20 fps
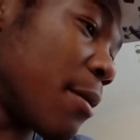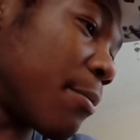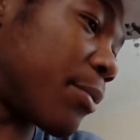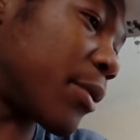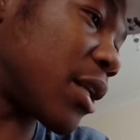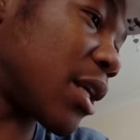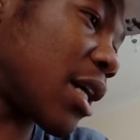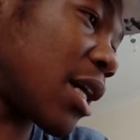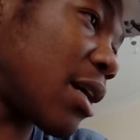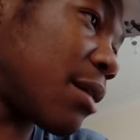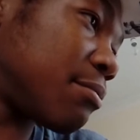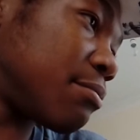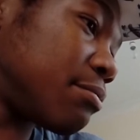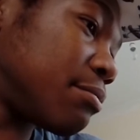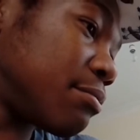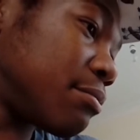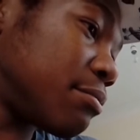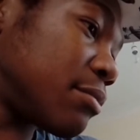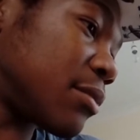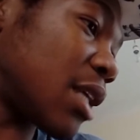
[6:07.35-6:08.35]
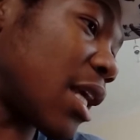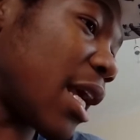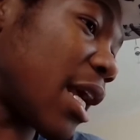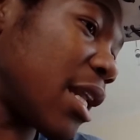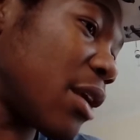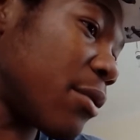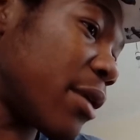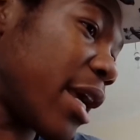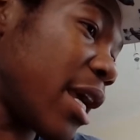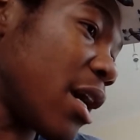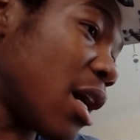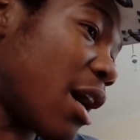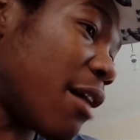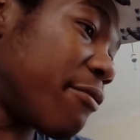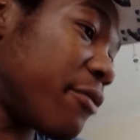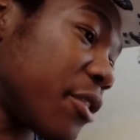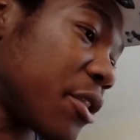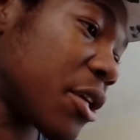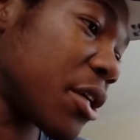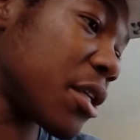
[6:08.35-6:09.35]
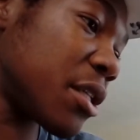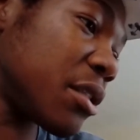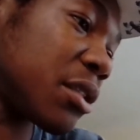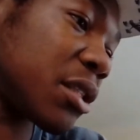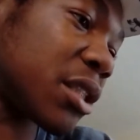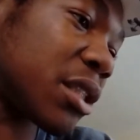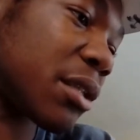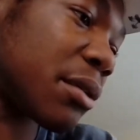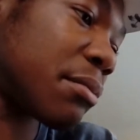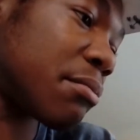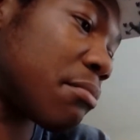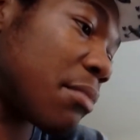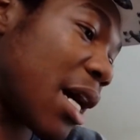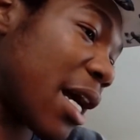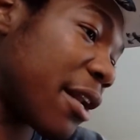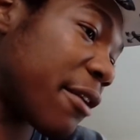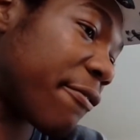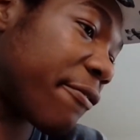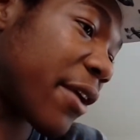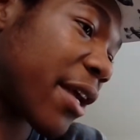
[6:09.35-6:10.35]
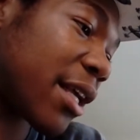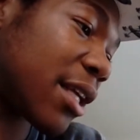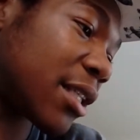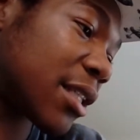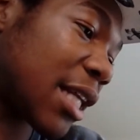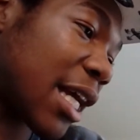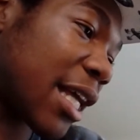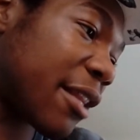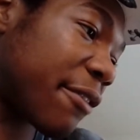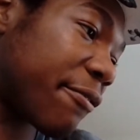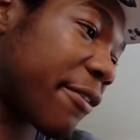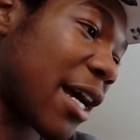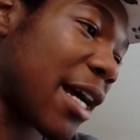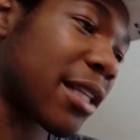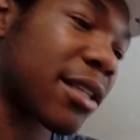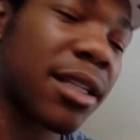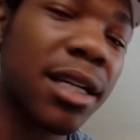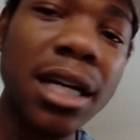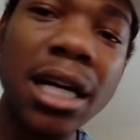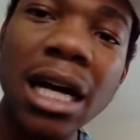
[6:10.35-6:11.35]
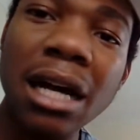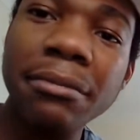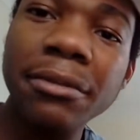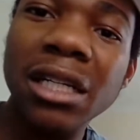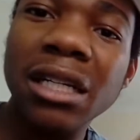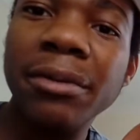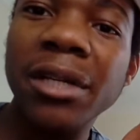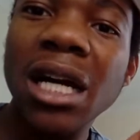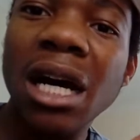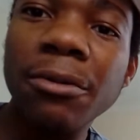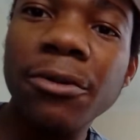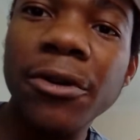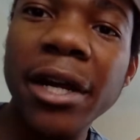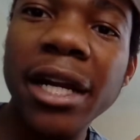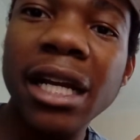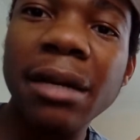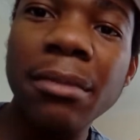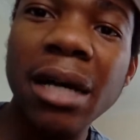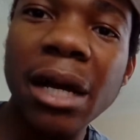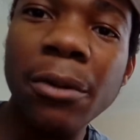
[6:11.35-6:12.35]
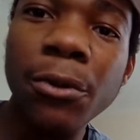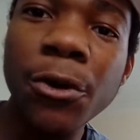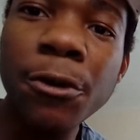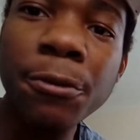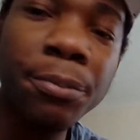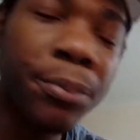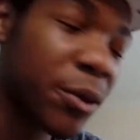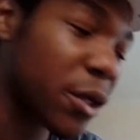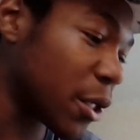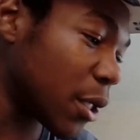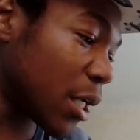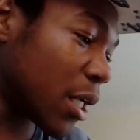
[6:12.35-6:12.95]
But anyway, other than some minor things like the fact that I'm going to be upgrading my whoop,